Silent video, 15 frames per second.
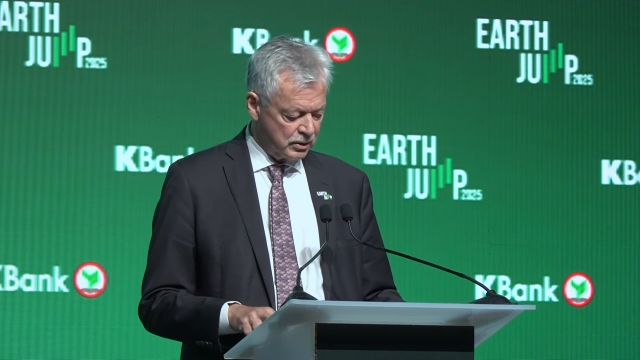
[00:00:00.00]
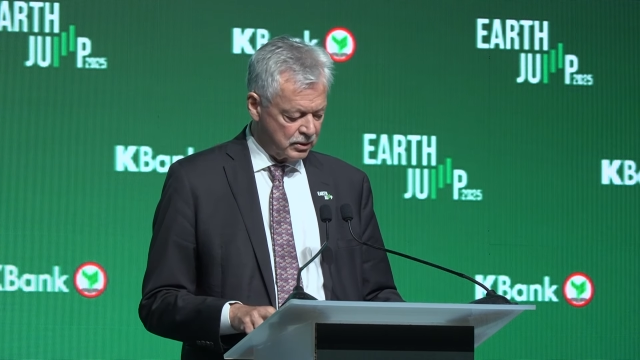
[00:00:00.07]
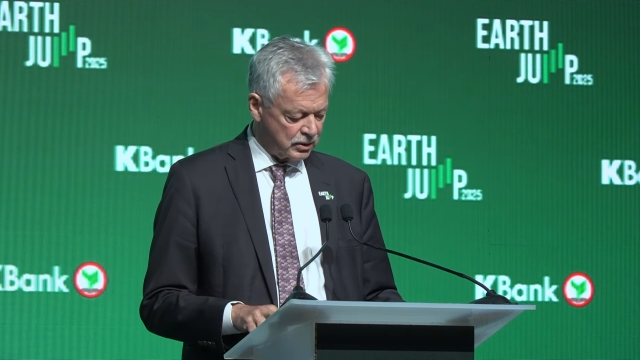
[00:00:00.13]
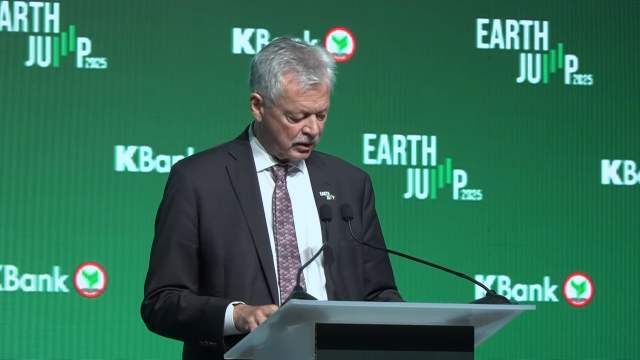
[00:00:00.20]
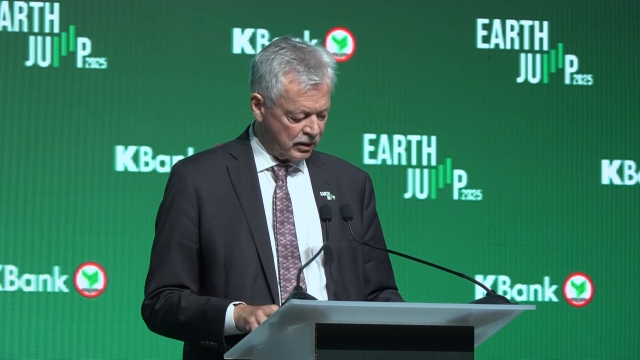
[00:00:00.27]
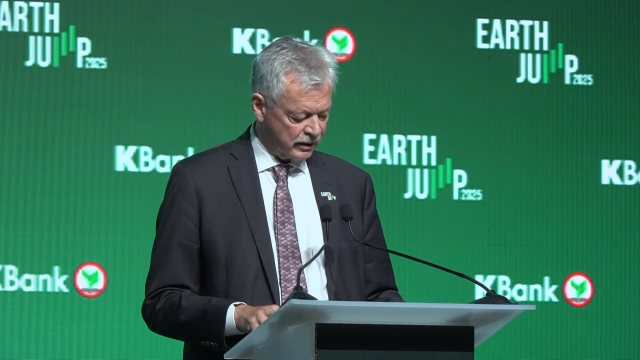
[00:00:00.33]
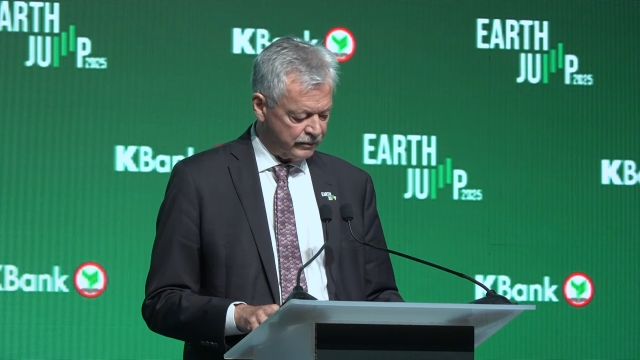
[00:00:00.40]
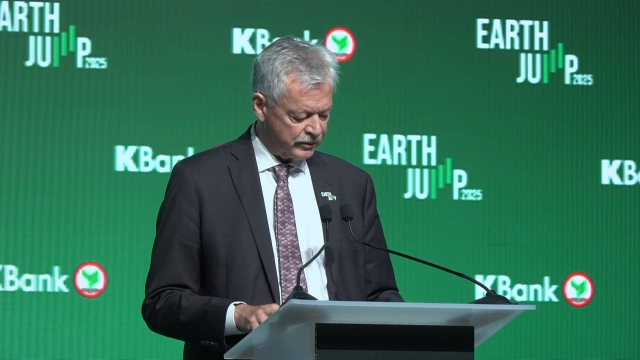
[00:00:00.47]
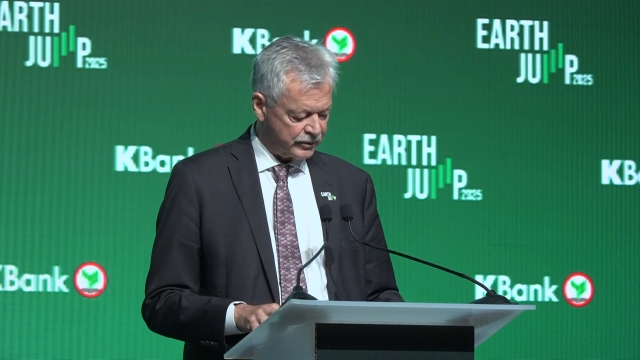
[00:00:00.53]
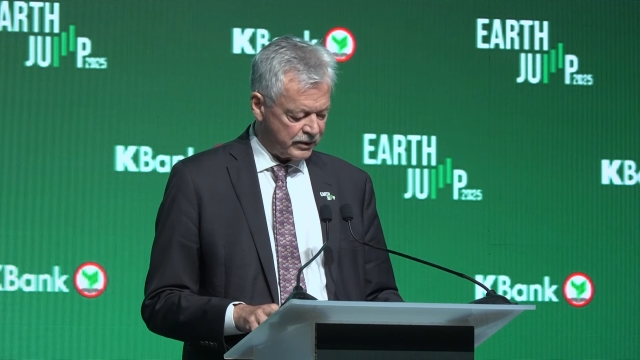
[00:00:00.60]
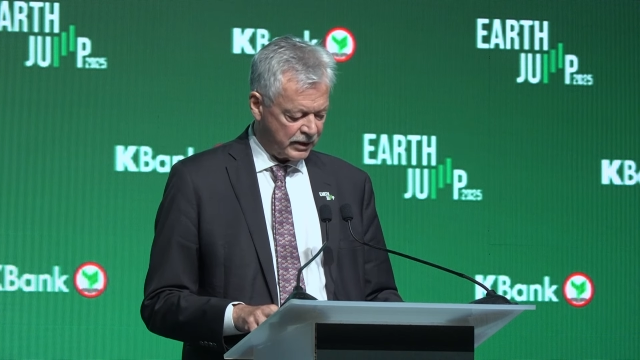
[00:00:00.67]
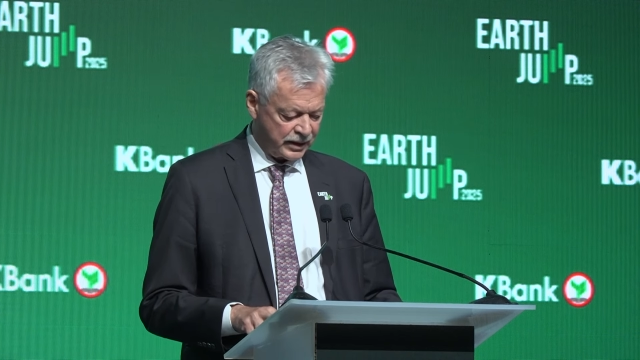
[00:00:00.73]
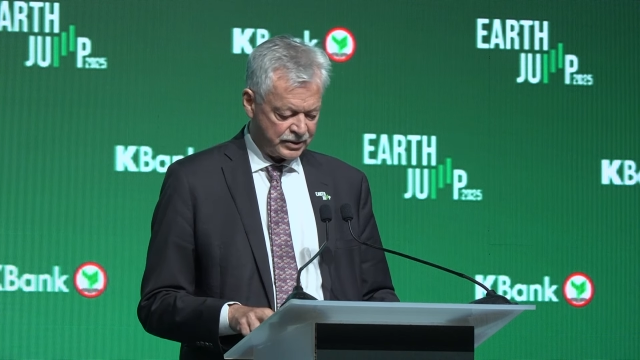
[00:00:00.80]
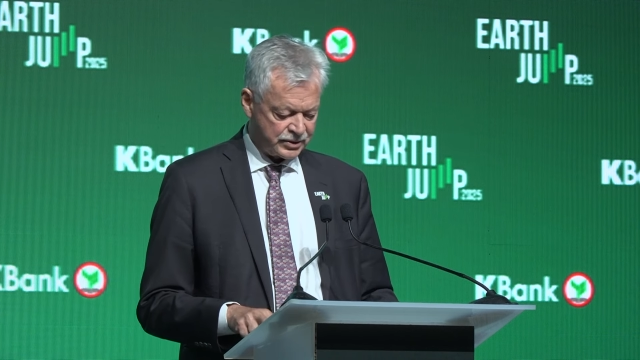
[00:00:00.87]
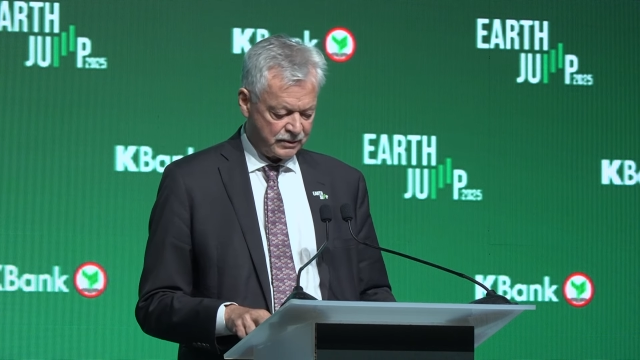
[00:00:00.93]
climate
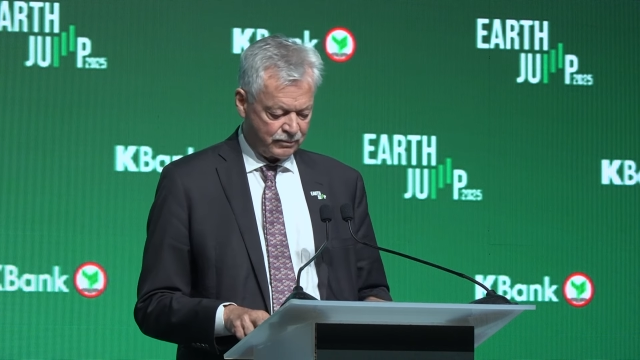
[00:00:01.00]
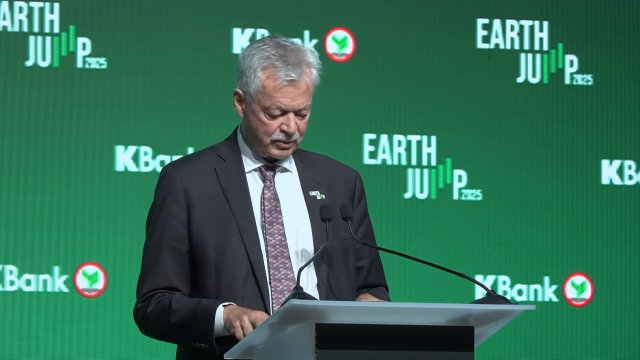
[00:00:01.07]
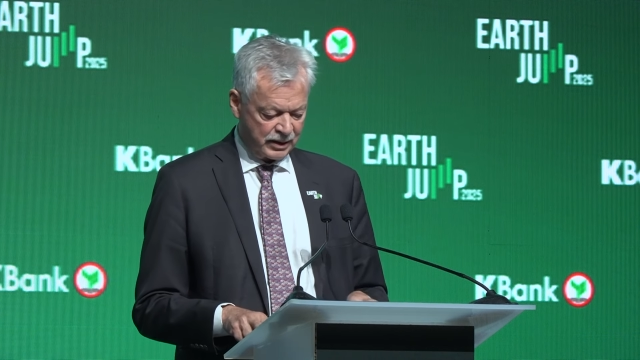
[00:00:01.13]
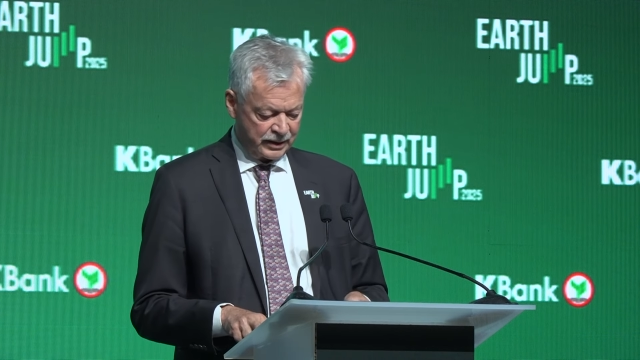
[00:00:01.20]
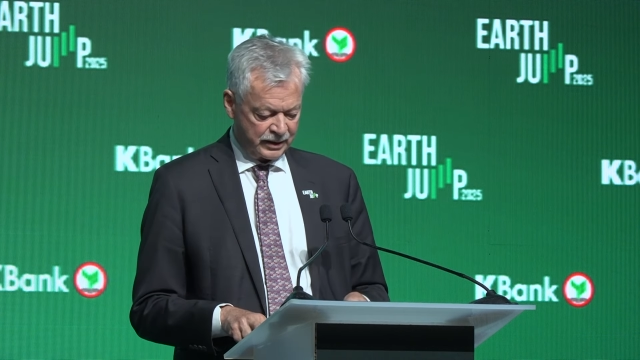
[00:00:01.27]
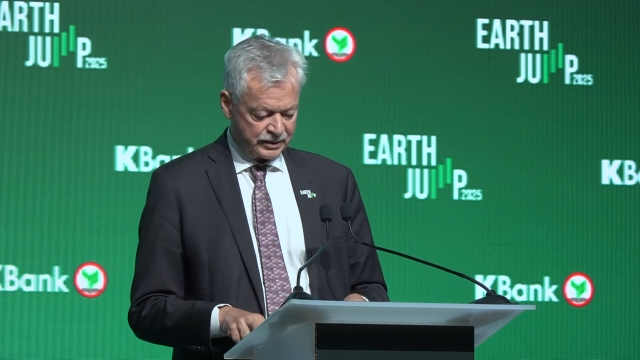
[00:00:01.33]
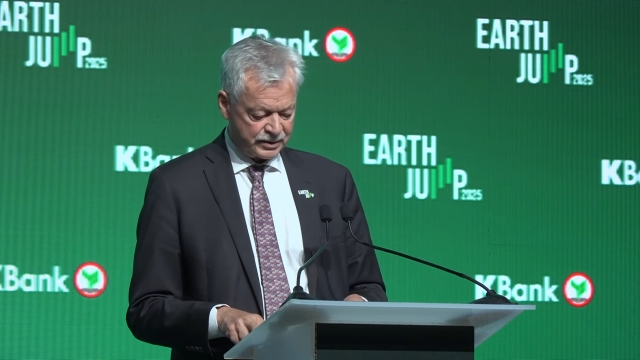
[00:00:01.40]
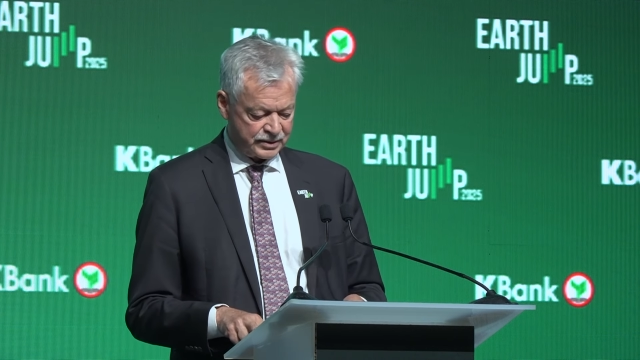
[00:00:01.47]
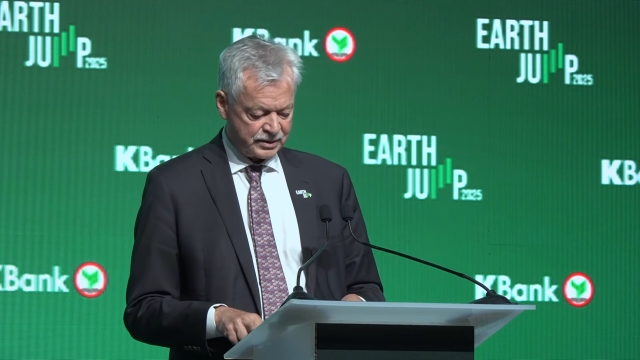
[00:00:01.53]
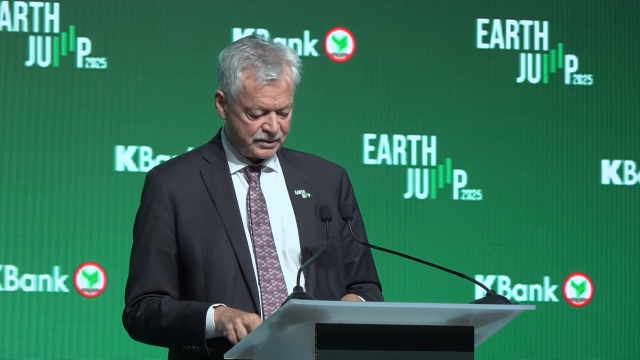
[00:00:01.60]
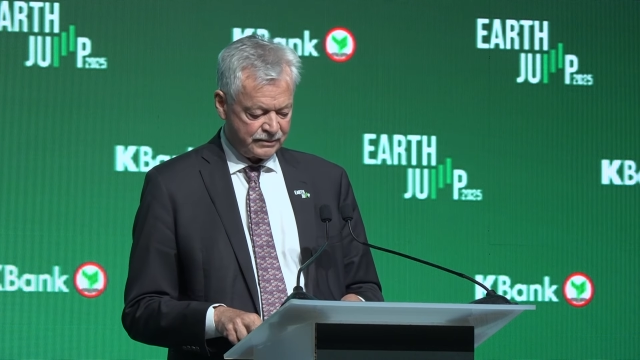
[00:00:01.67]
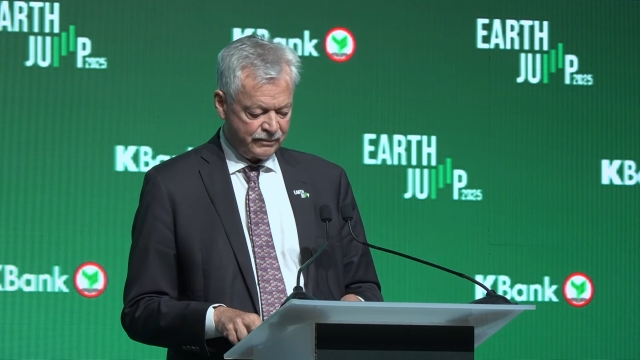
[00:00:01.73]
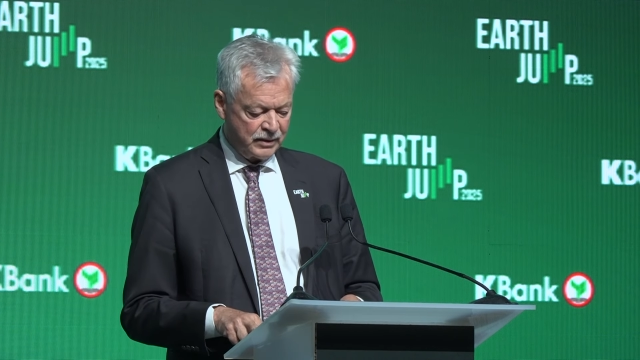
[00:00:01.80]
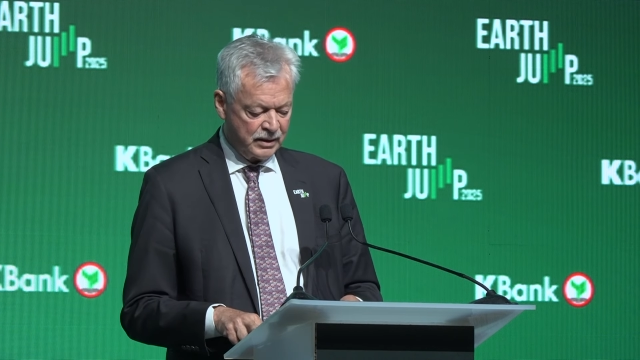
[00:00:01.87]
action plans.